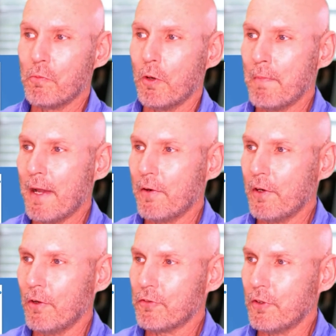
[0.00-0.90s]
more battery
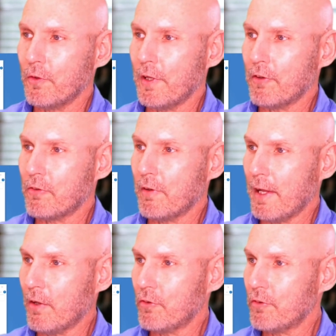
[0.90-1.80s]
also, and
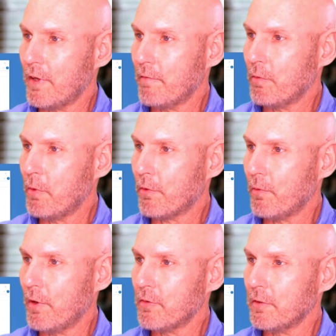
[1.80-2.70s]
that goes the same for both
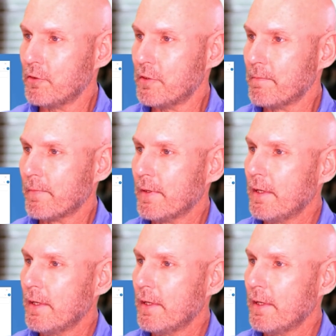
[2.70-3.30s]
the resolution.